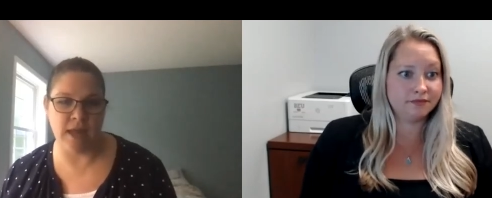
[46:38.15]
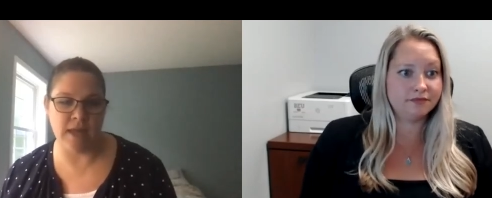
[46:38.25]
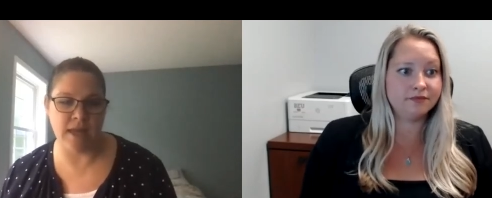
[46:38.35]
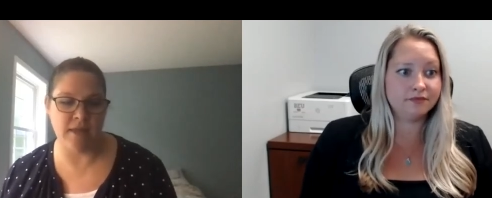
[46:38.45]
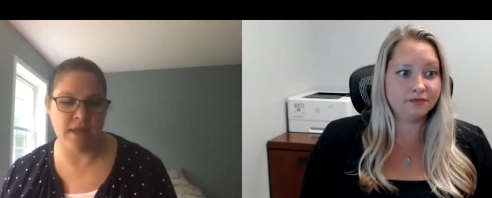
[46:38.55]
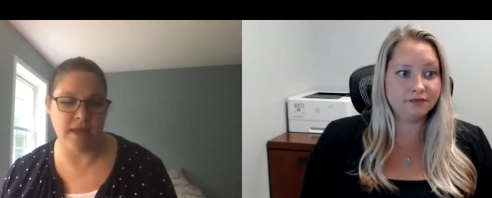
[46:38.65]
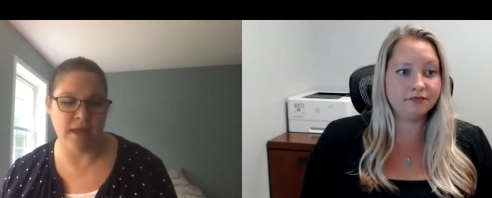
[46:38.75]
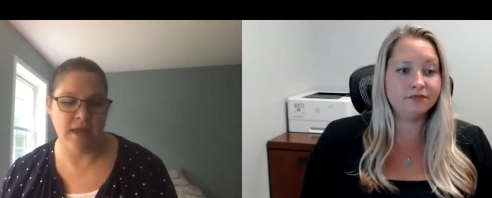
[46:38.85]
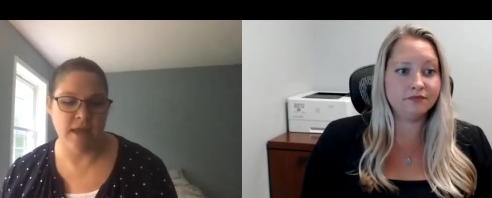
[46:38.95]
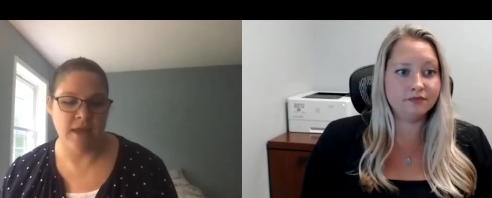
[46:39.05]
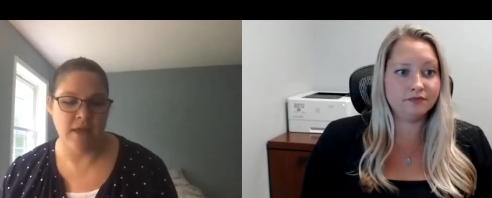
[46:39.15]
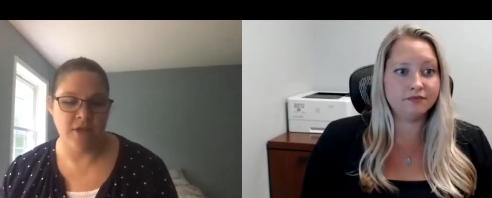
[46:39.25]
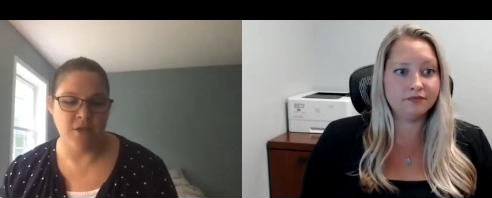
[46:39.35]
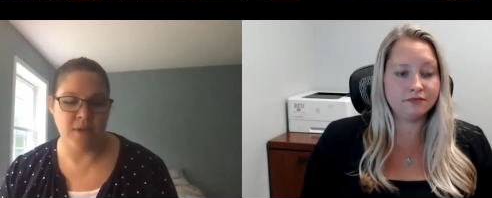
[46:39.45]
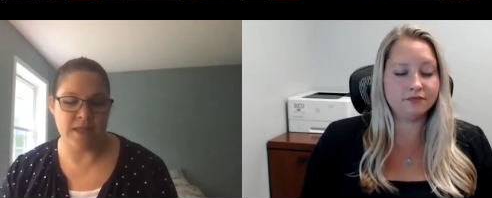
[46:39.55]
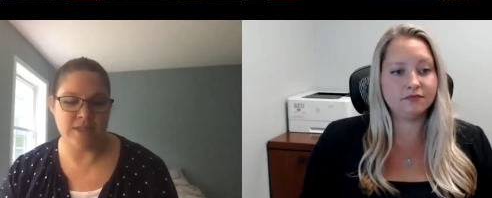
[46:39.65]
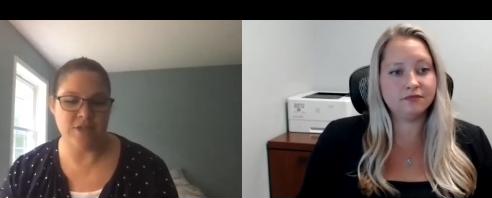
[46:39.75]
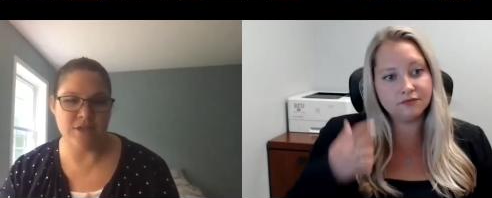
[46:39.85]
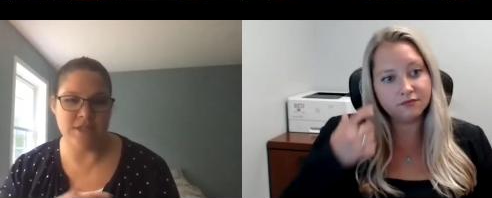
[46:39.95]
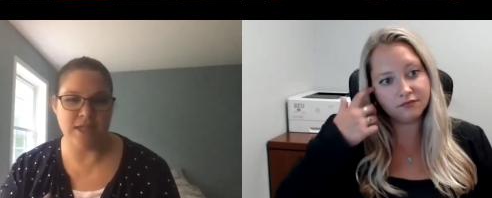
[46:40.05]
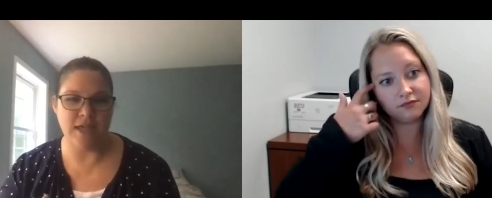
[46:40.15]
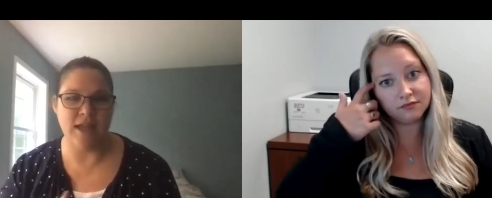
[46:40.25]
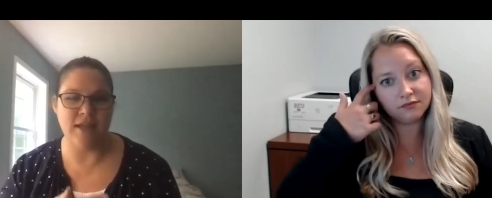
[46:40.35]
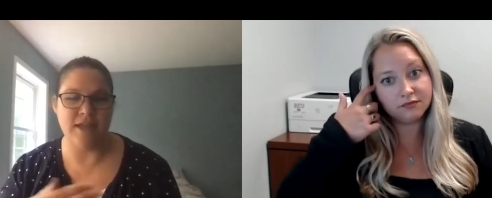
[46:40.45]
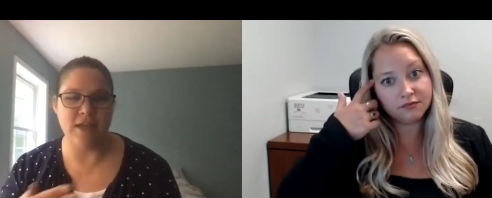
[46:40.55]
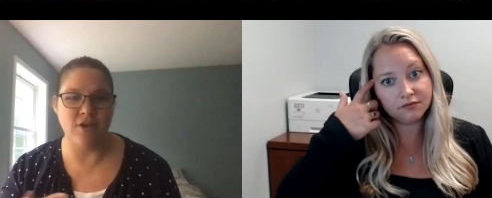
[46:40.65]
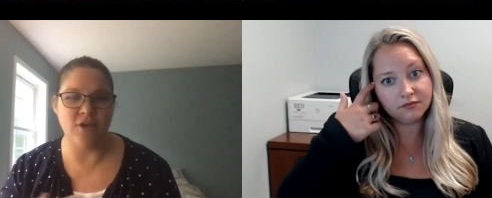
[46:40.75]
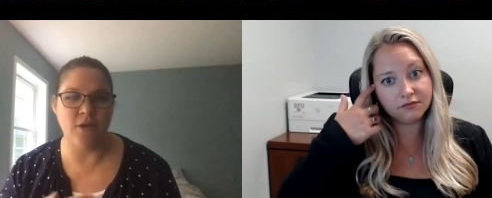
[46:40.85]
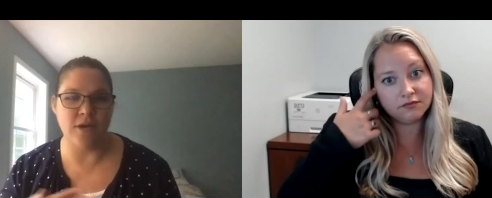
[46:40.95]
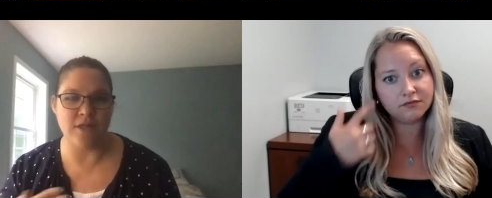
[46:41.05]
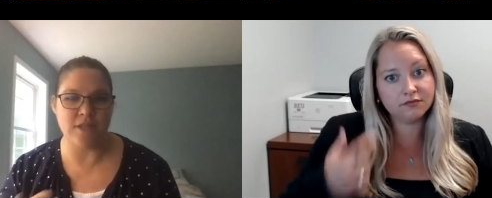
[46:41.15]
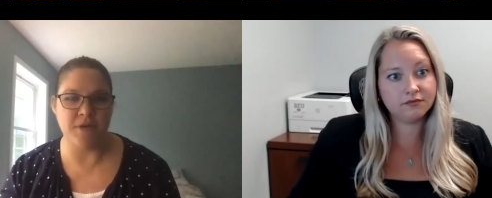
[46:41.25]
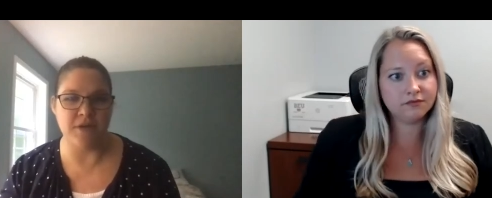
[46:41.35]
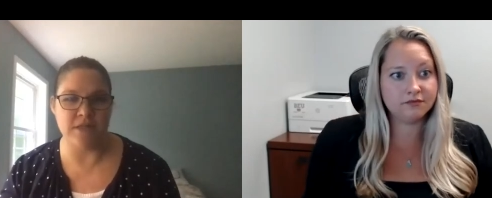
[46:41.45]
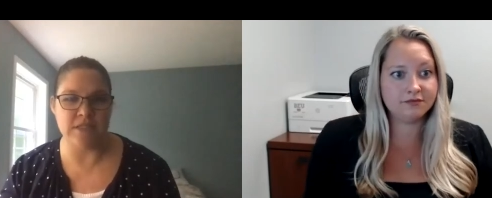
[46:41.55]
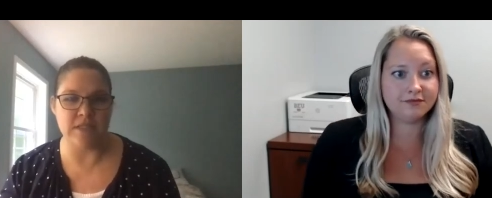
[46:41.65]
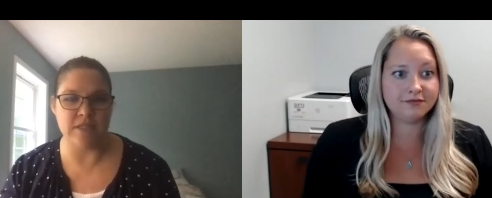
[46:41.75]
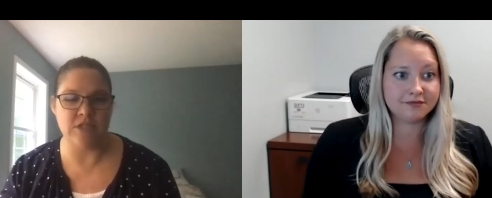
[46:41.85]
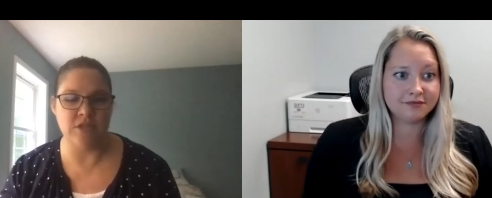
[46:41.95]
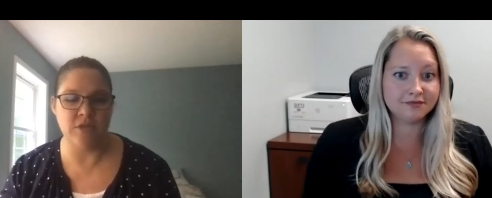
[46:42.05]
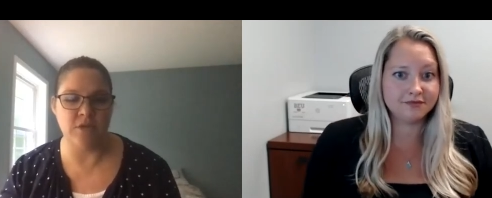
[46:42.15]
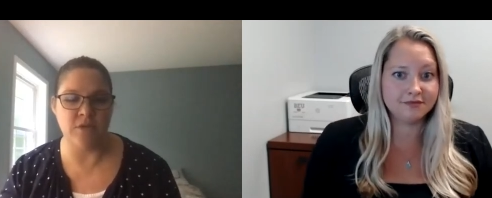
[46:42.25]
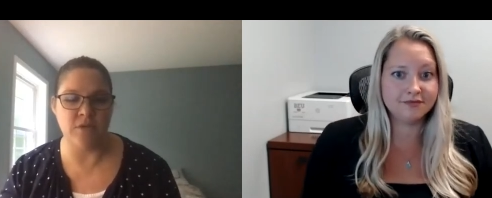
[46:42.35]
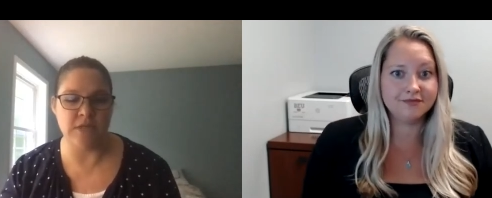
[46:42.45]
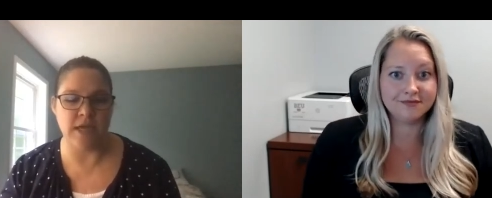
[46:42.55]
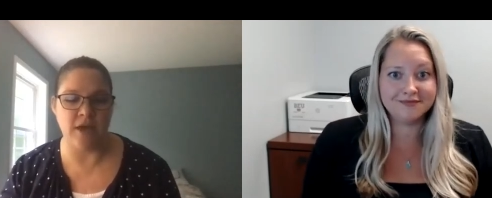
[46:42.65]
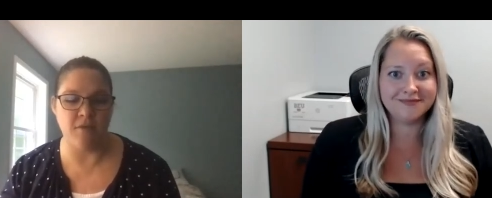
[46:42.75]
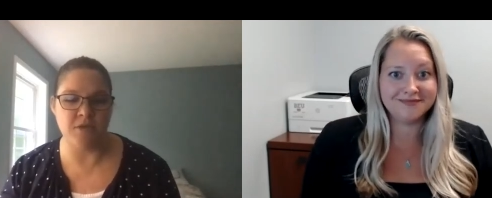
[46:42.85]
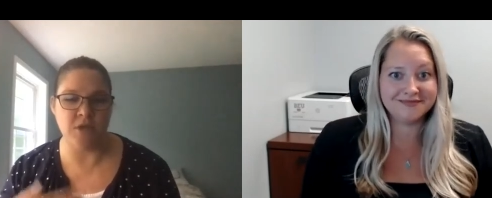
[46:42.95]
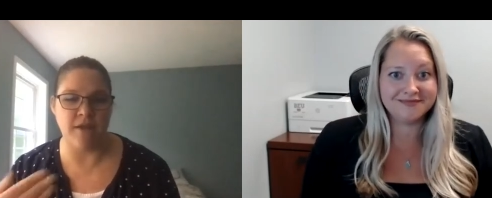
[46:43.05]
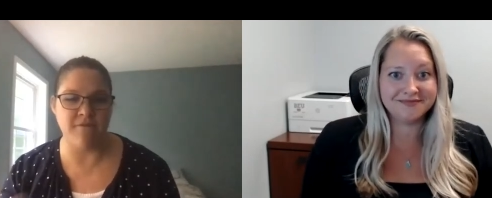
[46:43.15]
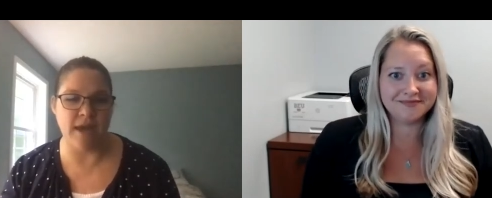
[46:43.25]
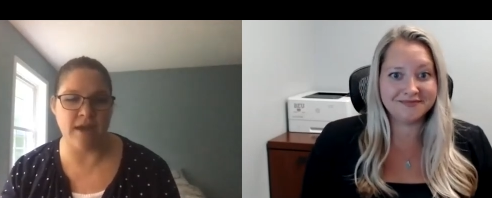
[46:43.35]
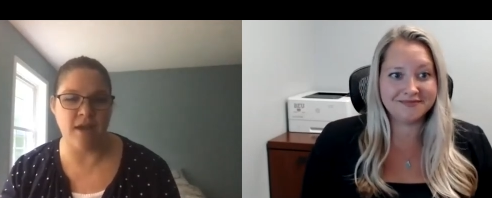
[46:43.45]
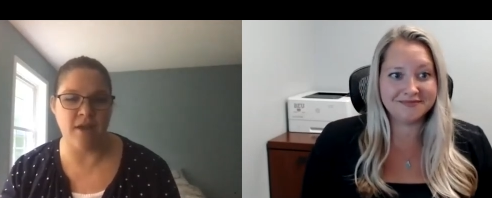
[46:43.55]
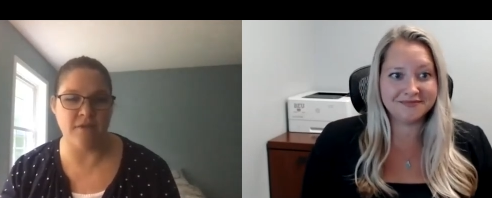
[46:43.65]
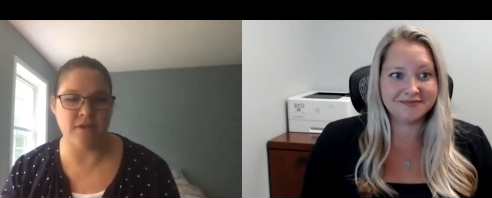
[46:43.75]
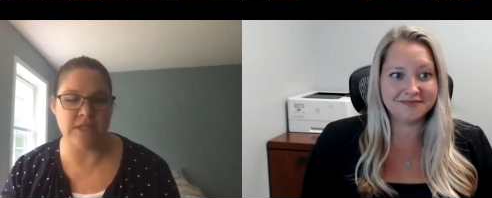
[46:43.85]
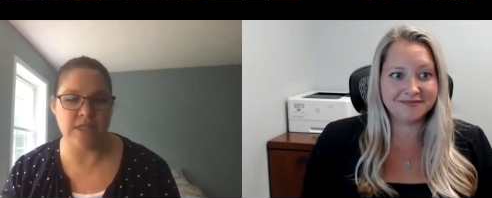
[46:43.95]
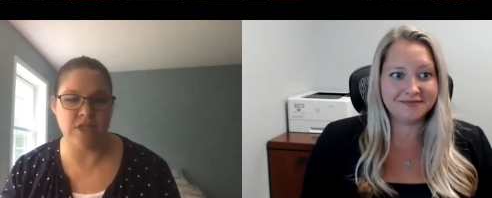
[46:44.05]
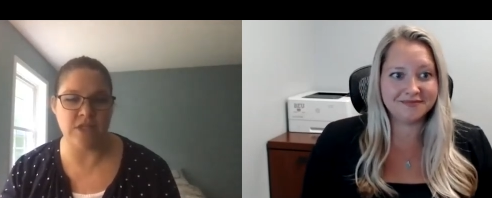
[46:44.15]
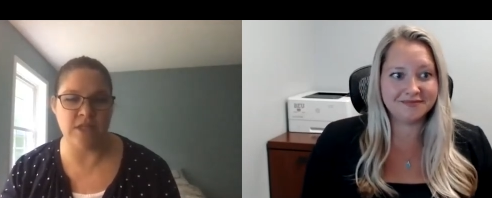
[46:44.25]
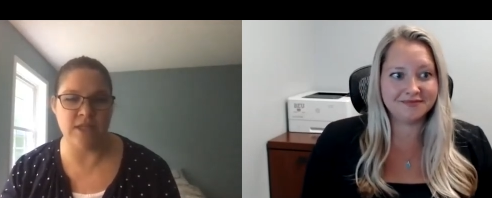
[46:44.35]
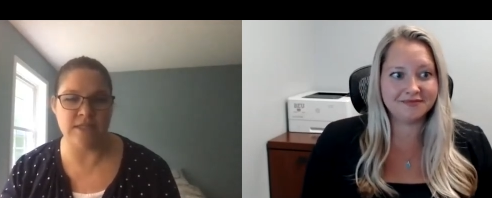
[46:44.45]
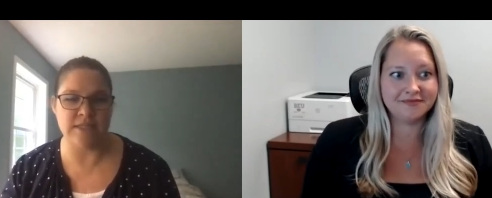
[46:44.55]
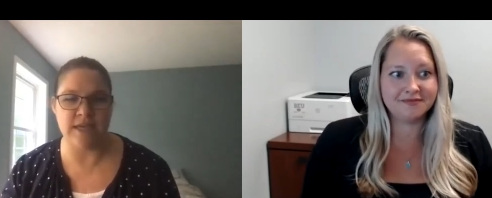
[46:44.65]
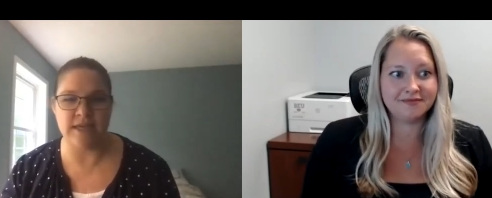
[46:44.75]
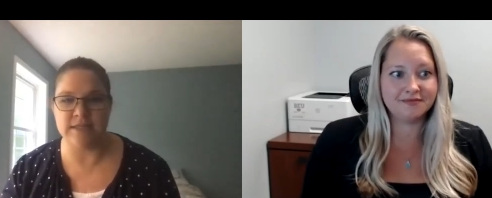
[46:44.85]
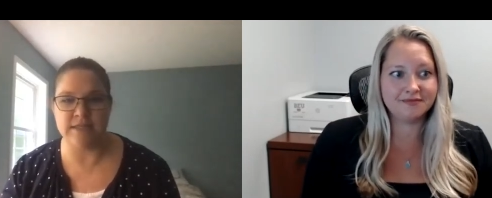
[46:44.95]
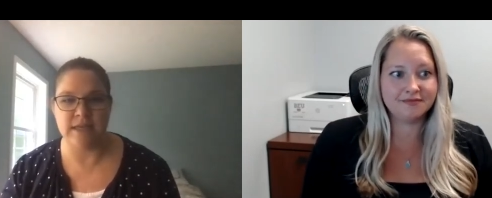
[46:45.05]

Speaker 1: And I think, you know it's good to kind of hear your experiences too to help drive that conversation that says